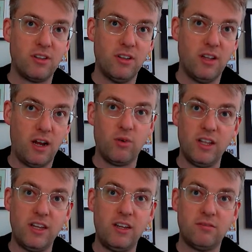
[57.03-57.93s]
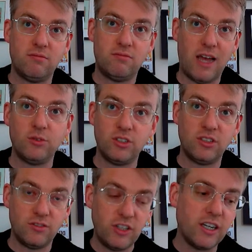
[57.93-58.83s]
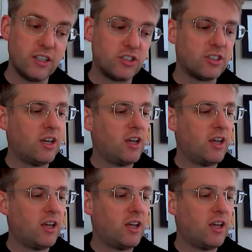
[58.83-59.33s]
literally thousands of years,